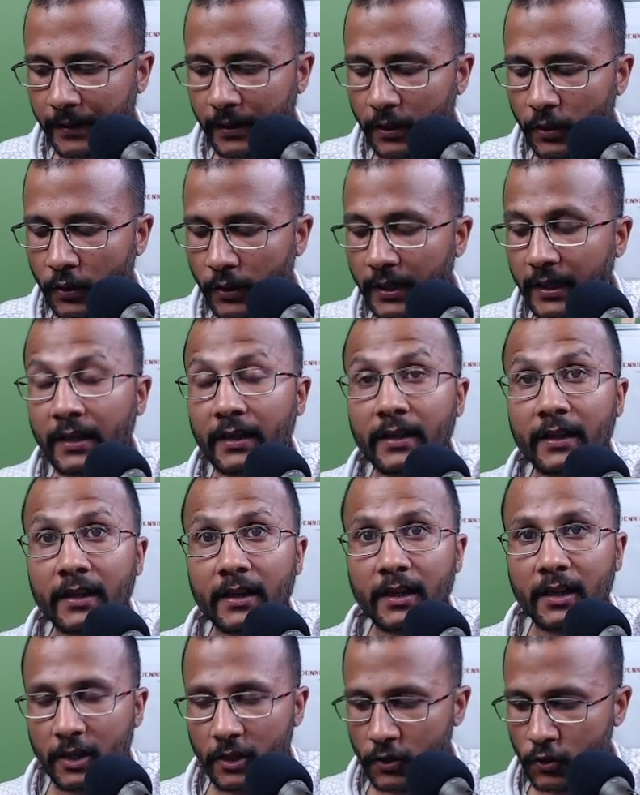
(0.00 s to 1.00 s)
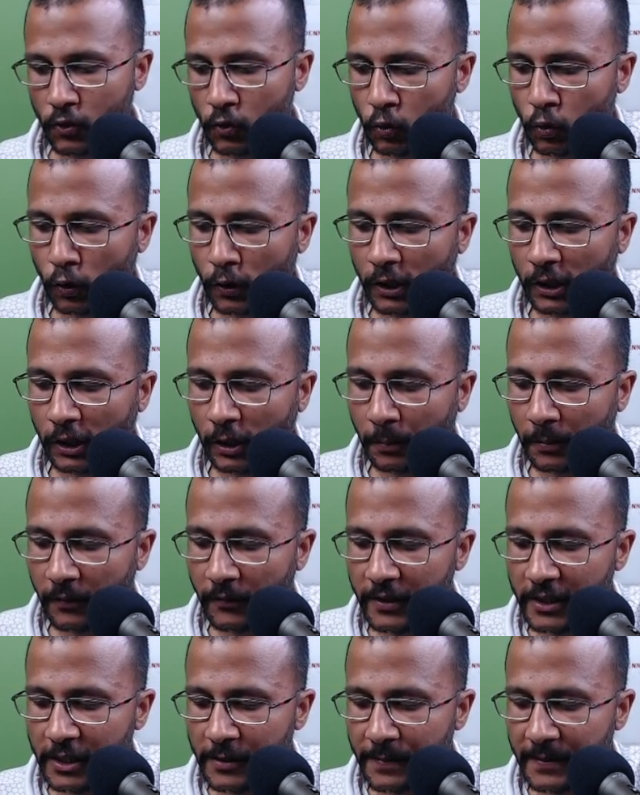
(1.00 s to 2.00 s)
Okay, so total number
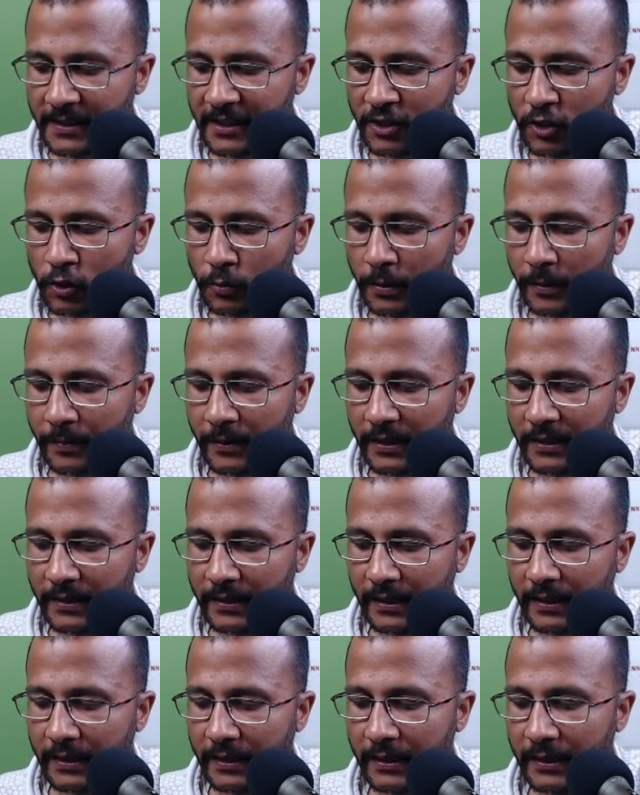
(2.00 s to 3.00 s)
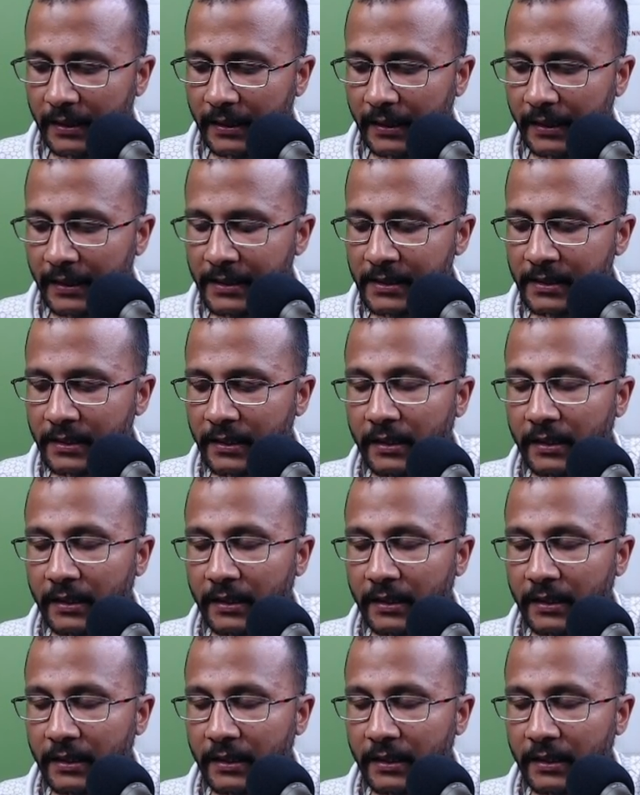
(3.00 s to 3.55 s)
of spaces to be printed is